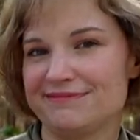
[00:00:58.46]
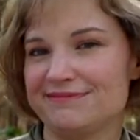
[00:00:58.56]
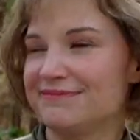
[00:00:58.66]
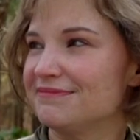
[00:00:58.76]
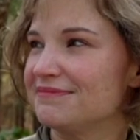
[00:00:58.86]

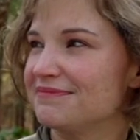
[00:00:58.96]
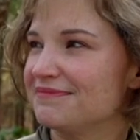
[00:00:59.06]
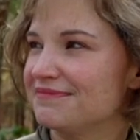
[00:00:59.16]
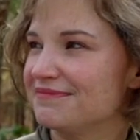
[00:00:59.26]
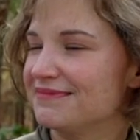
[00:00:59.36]

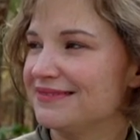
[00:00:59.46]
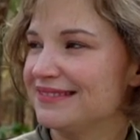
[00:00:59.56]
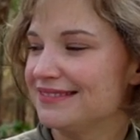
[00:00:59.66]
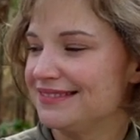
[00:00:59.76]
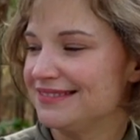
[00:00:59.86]

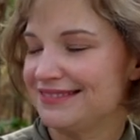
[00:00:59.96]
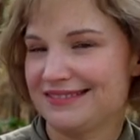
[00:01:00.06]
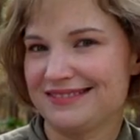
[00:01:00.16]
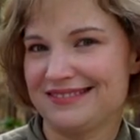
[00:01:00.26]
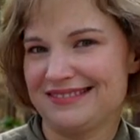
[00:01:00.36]

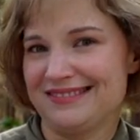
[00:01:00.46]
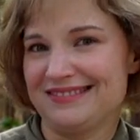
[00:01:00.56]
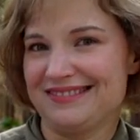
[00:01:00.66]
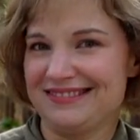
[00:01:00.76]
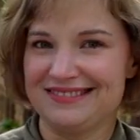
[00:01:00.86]

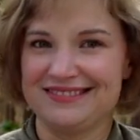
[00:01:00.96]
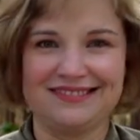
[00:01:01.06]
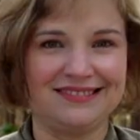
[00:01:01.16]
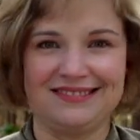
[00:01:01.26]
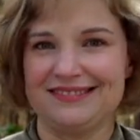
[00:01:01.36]

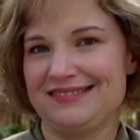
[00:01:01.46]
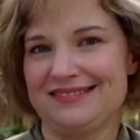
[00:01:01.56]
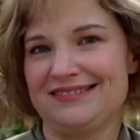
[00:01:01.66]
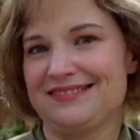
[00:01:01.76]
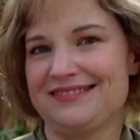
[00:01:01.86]

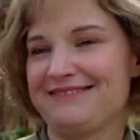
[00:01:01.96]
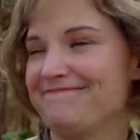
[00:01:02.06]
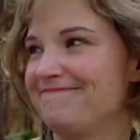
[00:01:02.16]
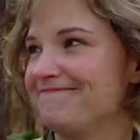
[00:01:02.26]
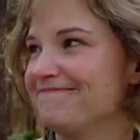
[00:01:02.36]

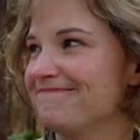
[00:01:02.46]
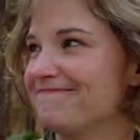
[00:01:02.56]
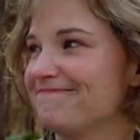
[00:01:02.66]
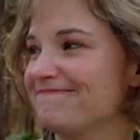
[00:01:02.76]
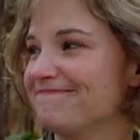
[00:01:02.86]

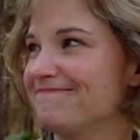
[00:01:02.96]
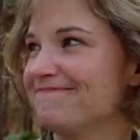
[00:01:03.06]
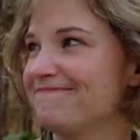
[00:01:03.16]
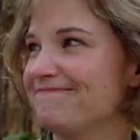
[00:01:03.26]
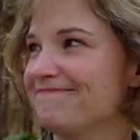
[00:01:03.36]

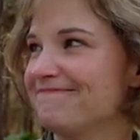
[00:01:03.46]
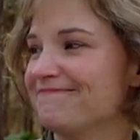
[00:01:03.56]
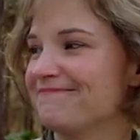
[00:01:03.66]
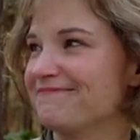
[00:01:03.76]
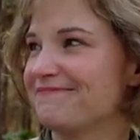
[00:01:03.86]

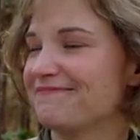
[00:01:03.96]
(not speaking)